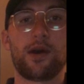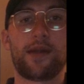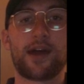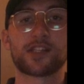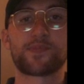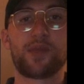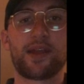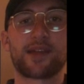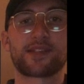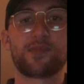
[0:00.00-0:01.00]
announced
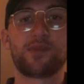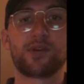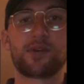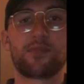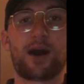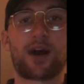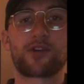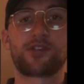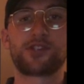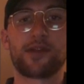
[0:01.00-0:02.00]
plans to build a
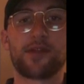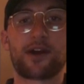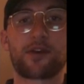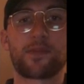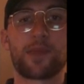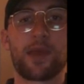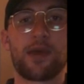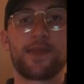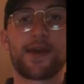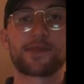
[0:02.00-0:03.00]
modern jetliner
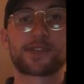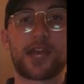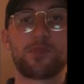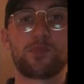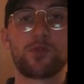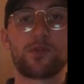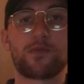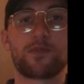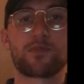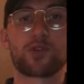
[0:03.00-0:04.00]
that was capable
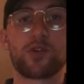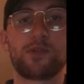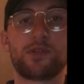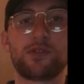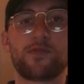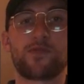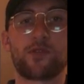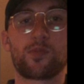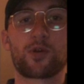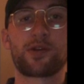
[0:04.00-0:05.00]
of improving
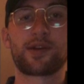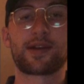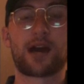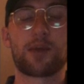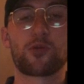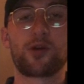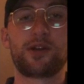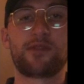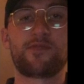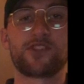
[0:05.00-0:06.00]
fuel burning and
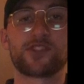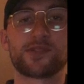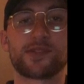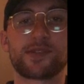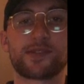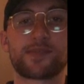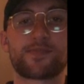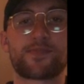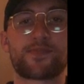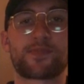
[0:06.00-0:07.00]
operating efficiencies,
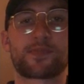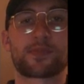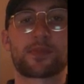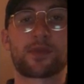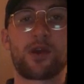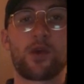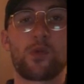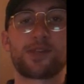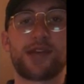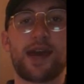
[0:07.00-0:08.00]

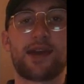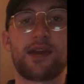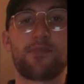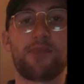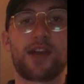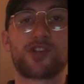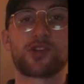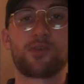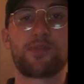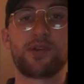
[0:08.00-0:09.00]
which had a
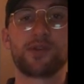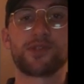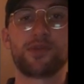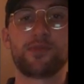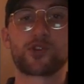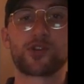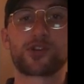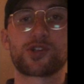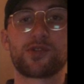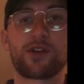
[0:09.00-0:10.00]
major appeal to
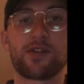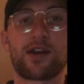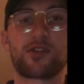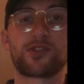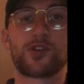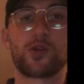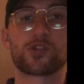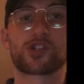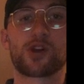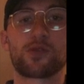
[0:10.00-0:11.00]
traditional airliners who
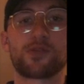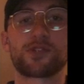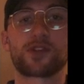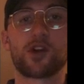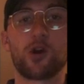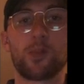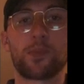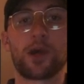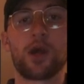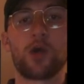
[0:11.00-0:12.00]
were struggling to cope
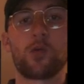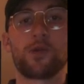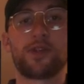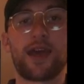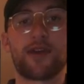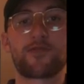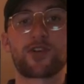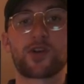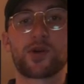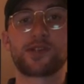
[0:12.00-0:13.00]
with the
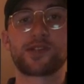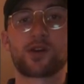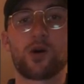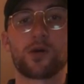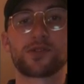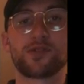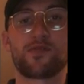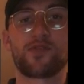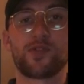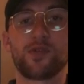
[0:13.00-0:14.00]
ever-increasing cost of
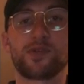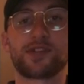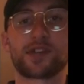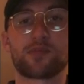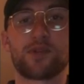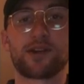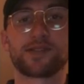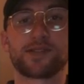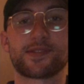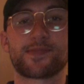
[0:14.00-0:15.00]
fuel and ticket
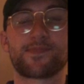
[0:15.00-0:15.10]
prices.